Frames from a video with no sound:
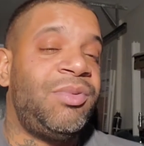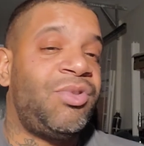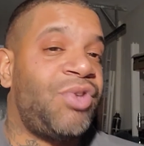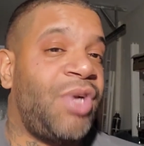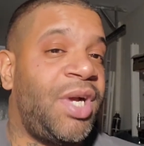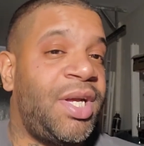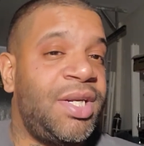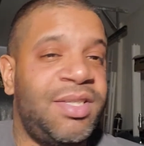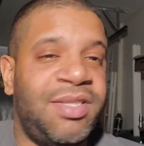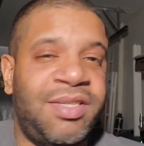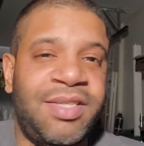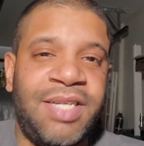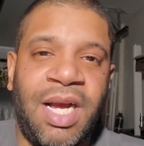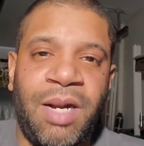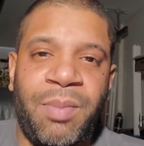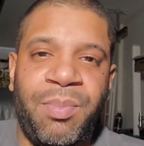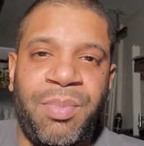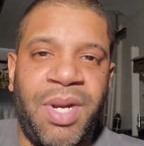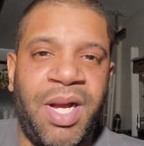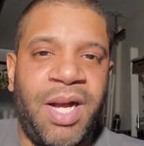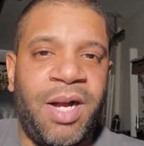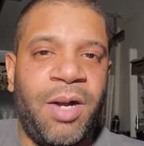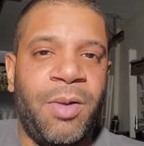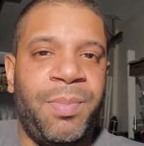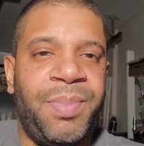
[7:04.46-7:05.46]
trying to
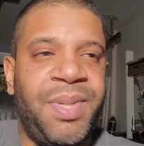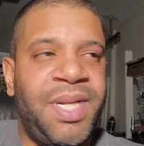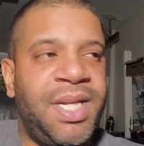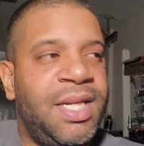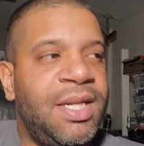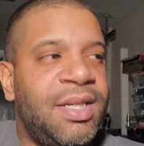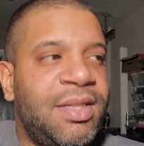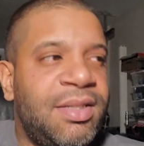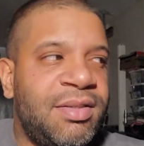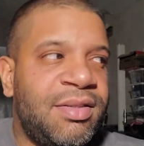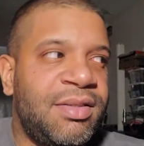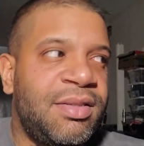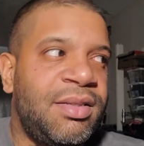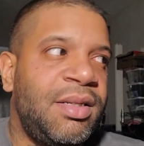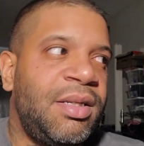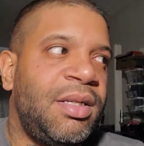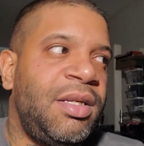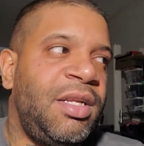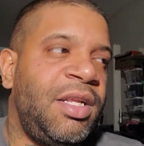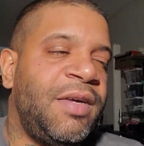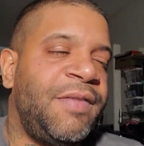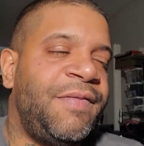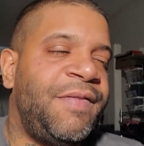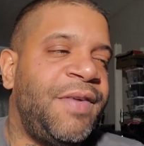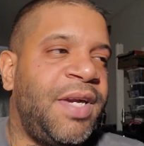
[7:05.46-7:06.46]
stockpile picks.
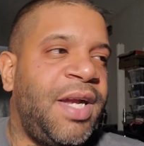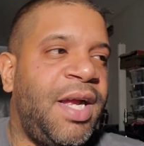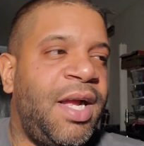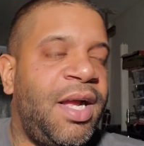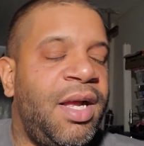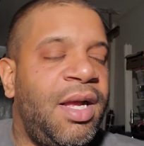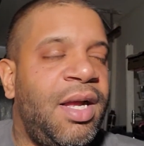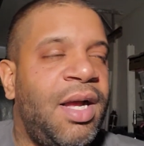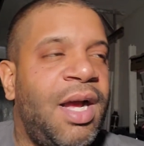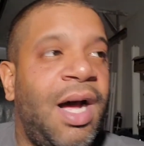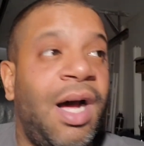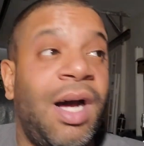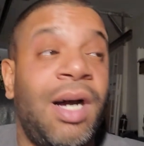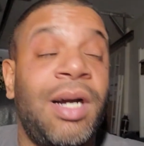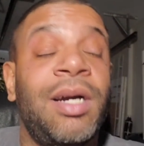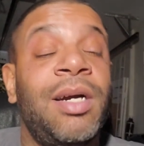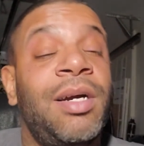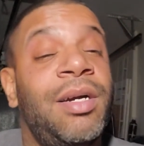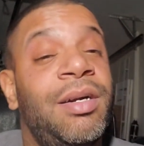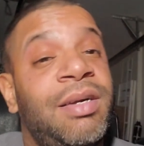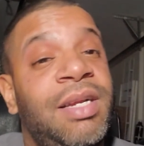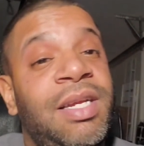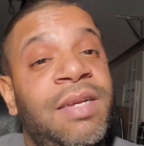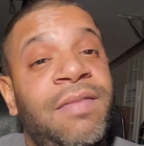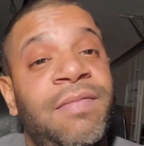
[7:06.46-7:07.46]
Look for that. I
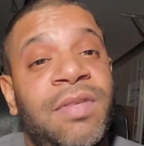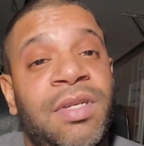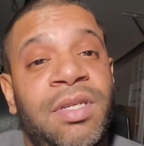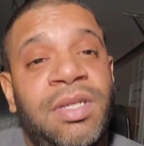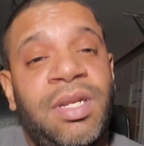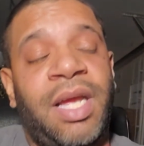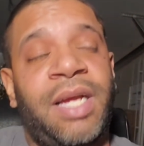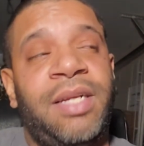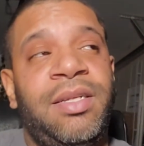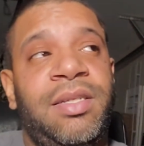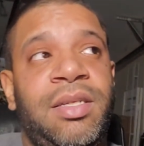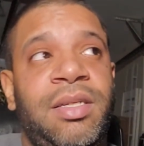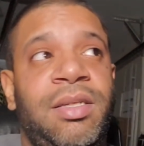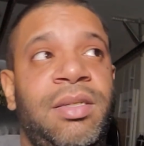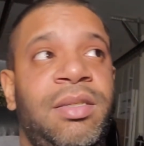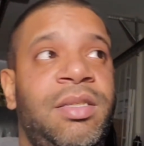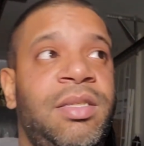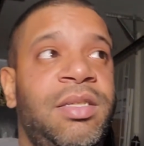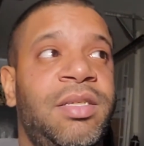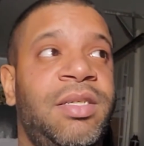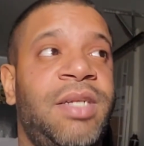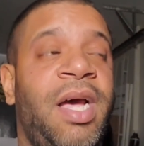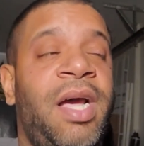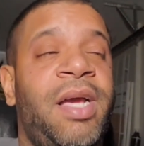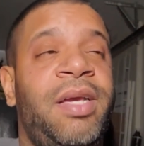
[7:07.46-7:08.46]
heard even like
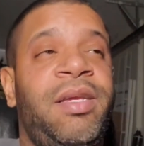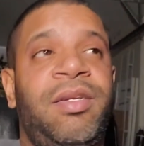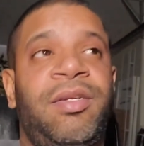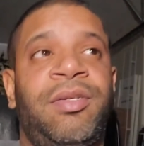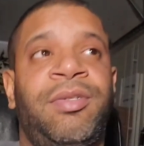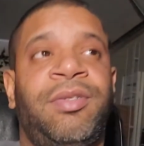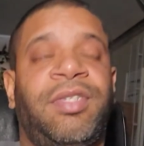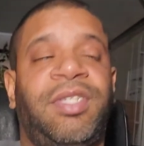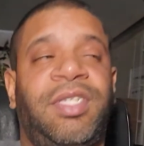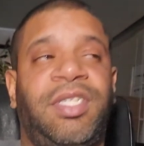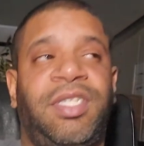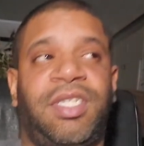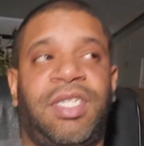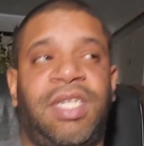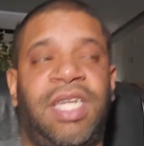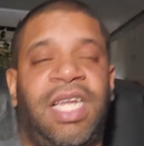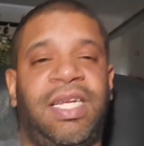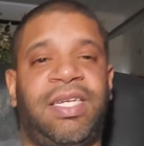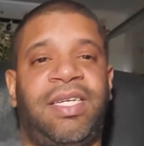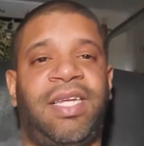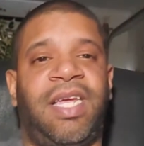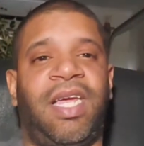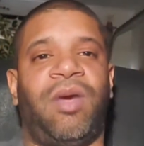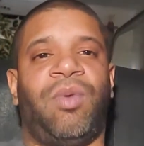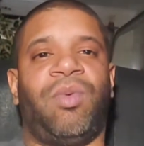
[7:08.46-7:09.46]
the Niners and shit
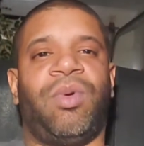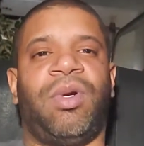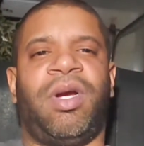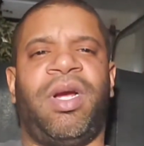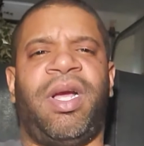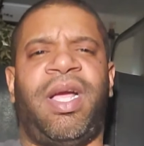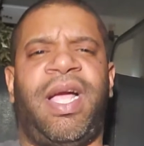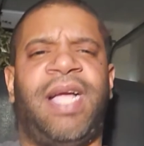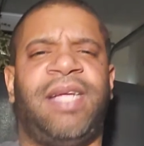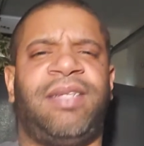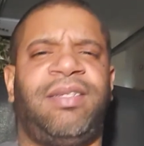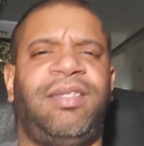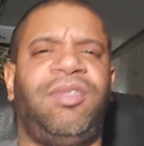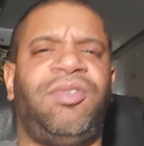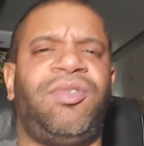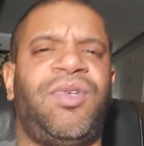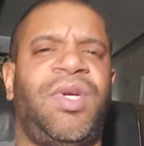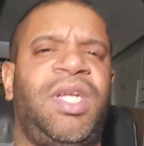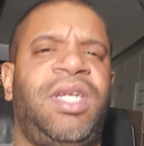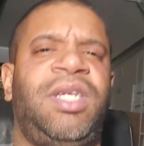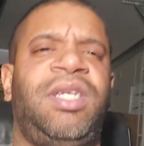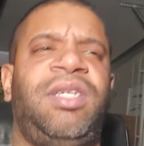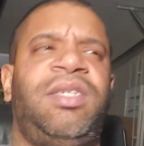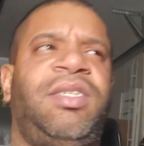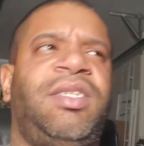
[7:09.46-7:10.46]
like that were actually
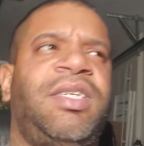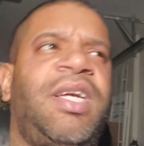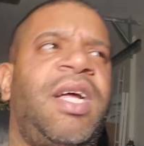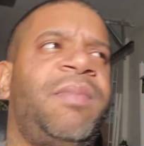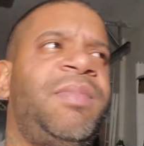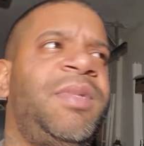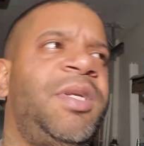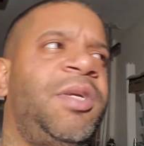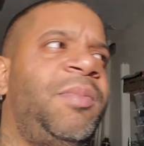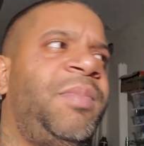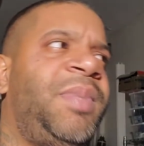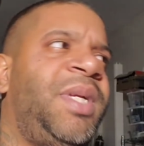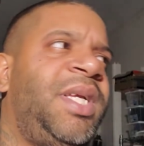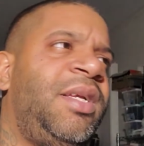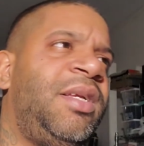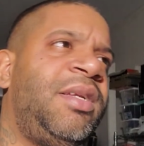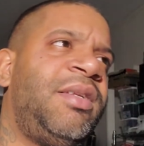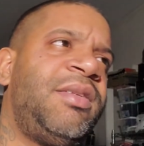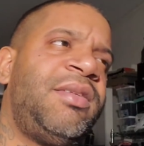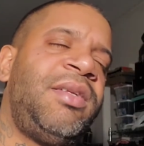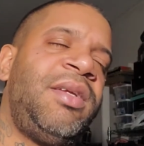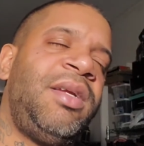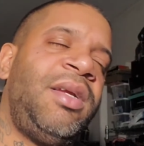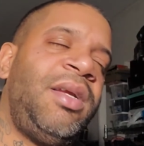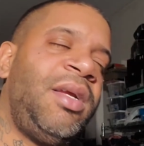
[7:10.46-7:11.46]
trying to shop their
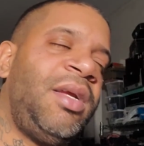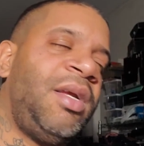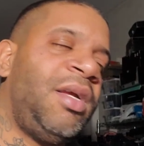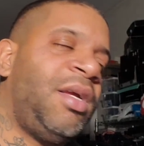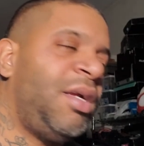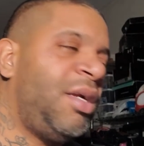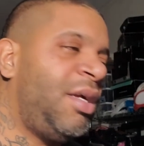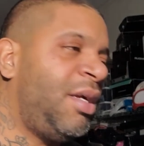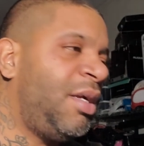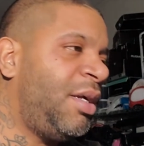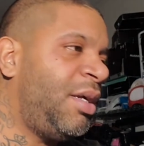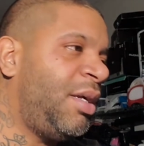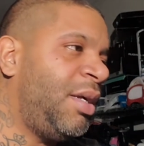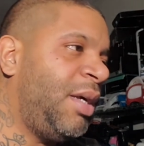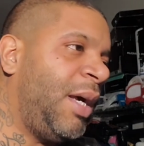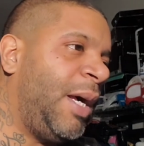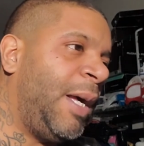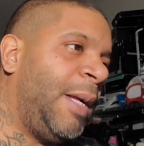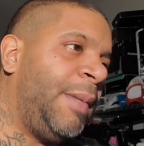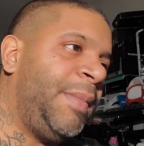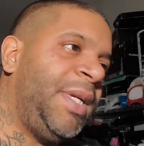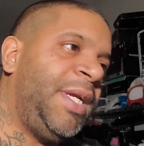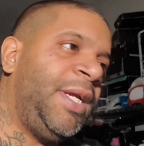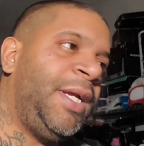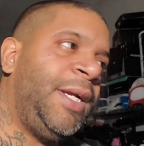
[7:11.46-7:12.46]
picks.
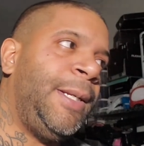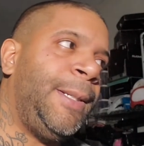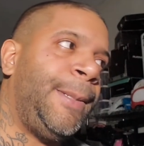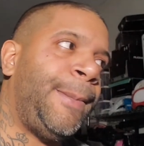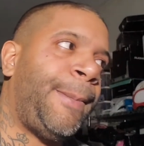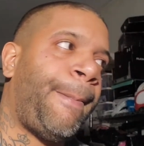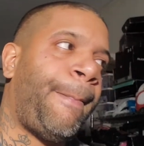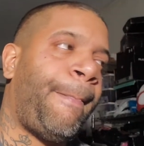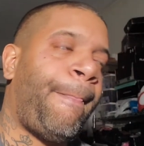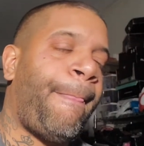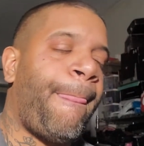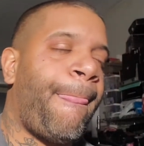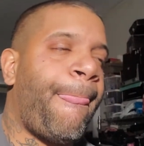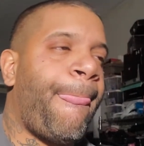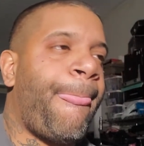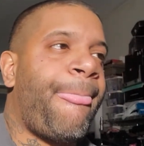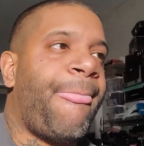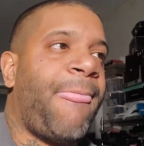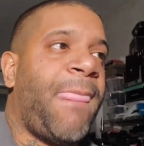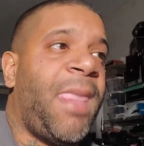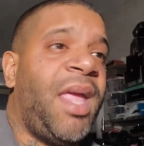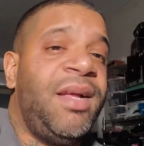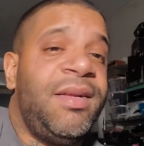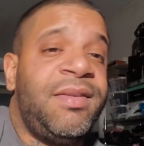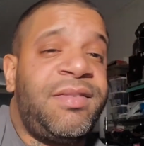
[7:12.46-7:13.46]
I mean,
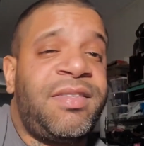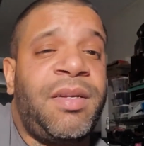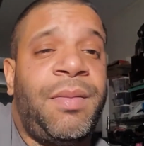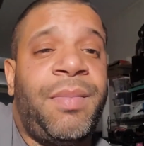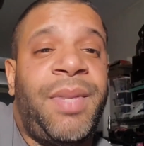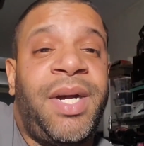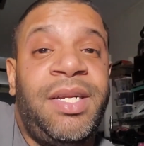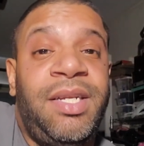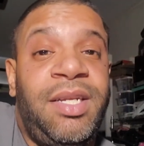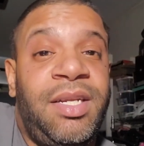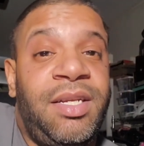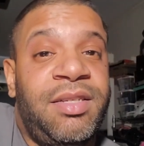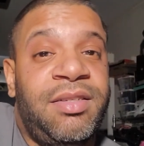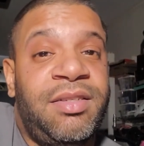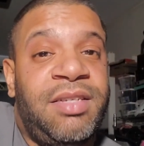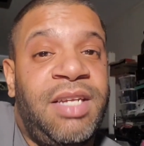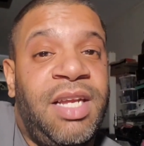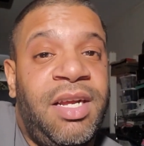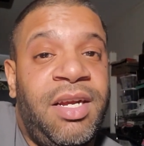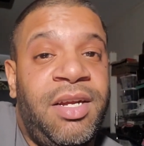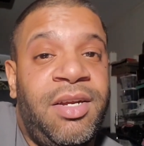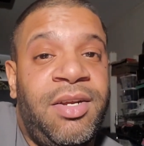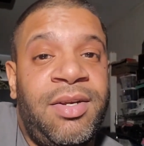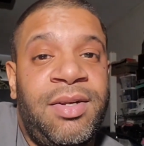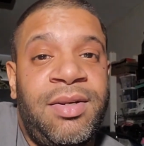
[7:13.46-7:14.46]
if somebody is
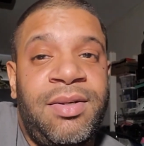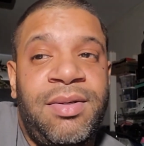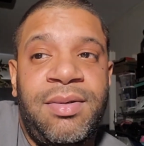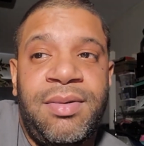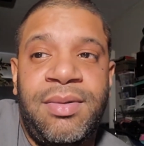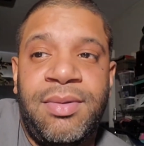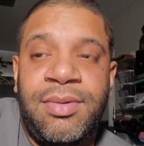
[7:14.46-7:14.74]
there